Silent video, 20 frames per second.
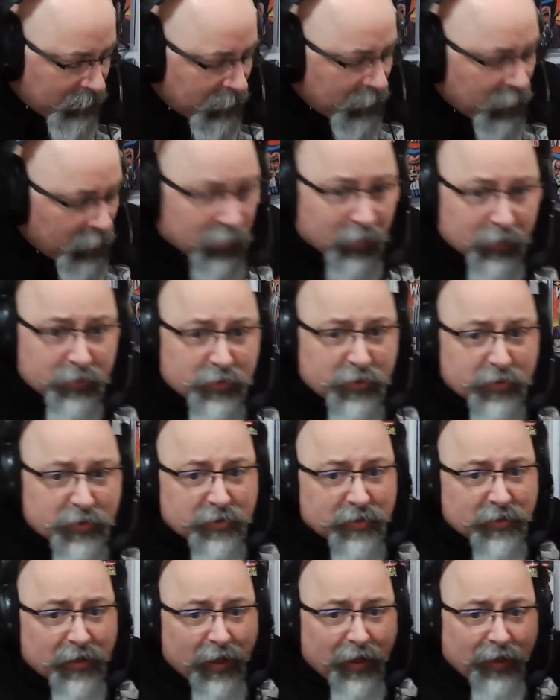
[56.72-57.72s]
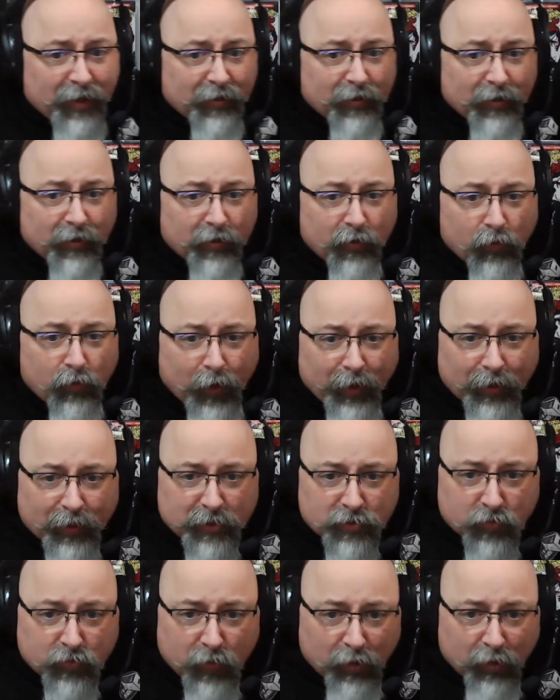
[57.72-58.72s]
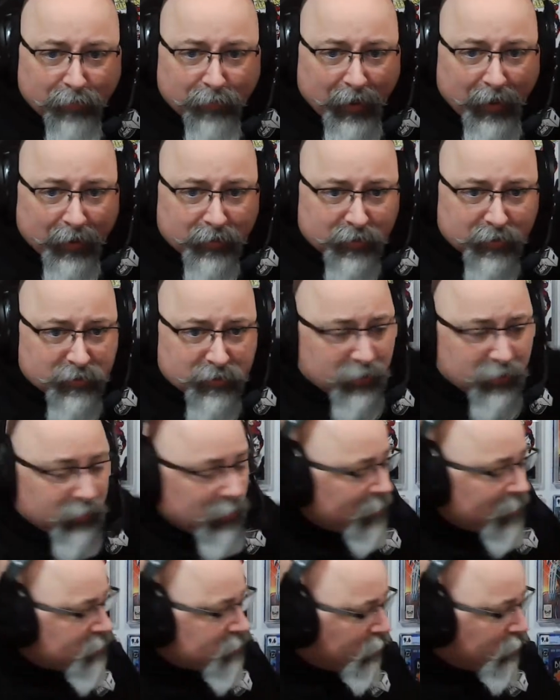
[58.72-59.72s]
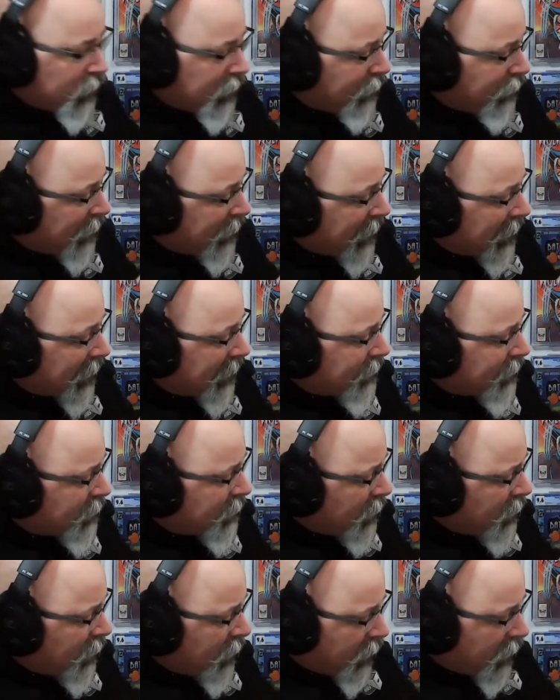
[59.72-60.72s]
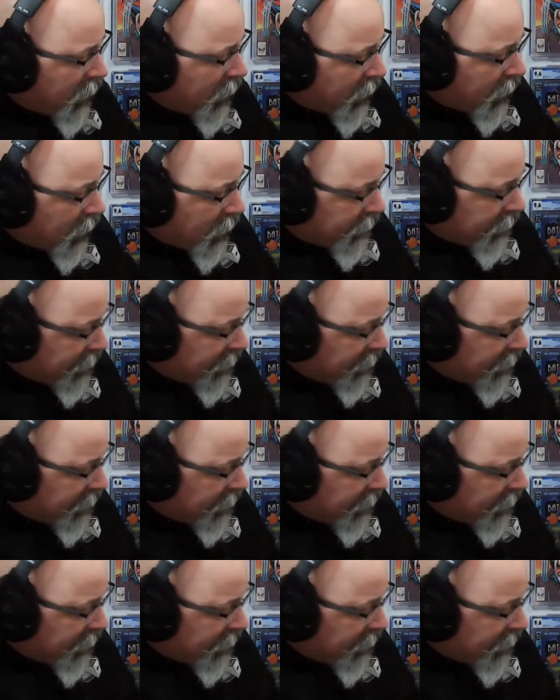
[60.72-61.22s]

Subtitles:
this is not quite as well packed as the last one that we had, but